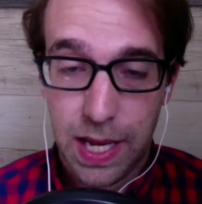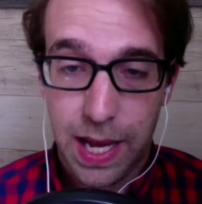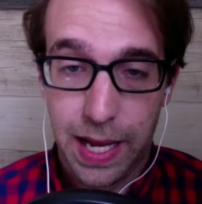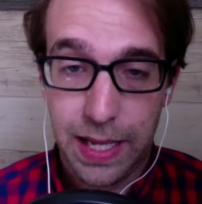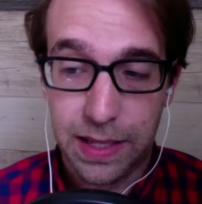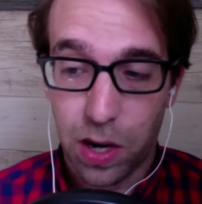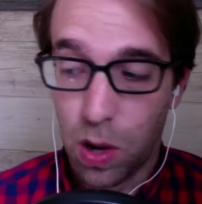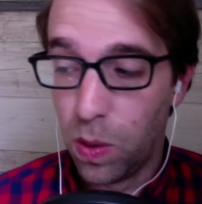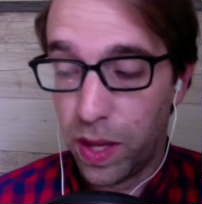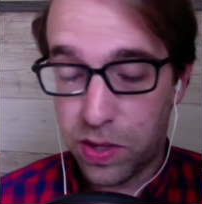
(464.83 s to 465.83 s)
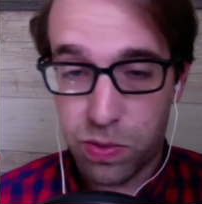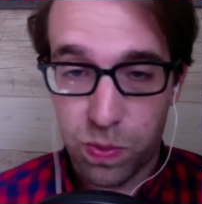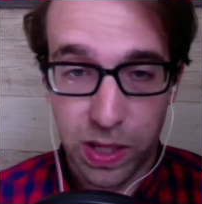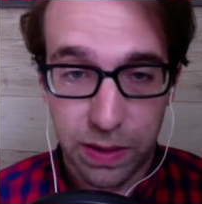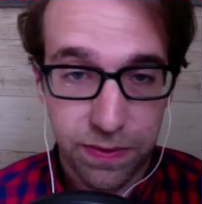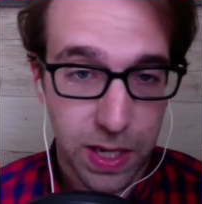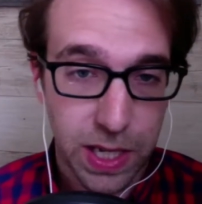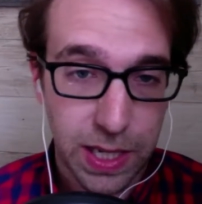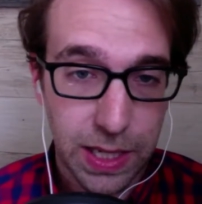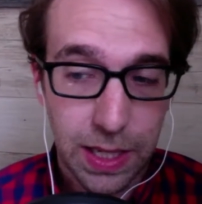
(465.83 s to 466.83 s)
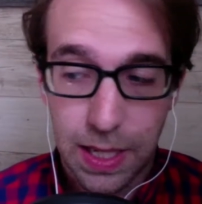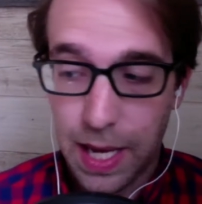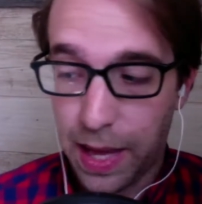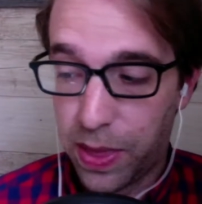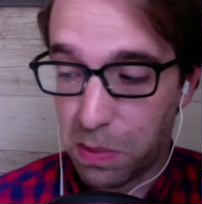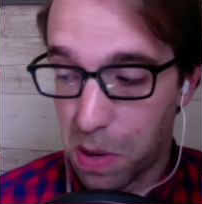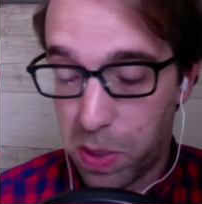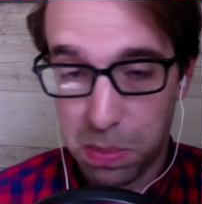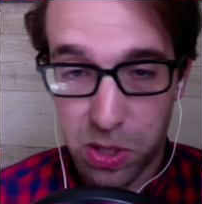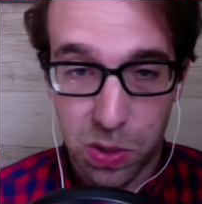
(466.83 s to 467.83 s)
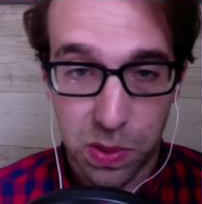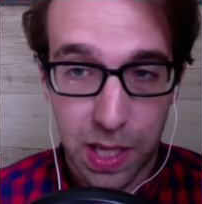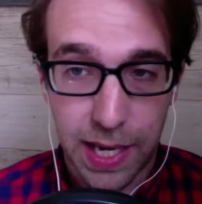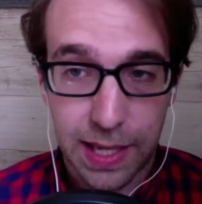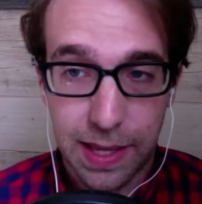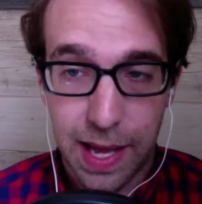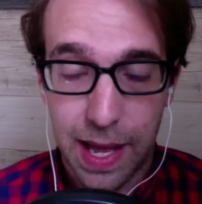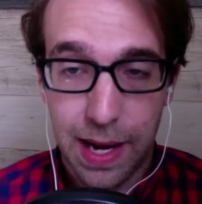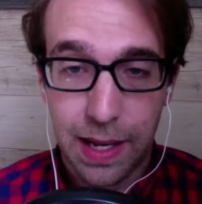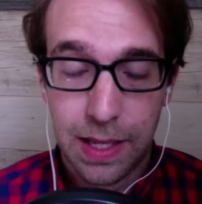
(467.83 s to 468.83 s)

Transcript: and he said, that's really funny, I think my publisher would like that,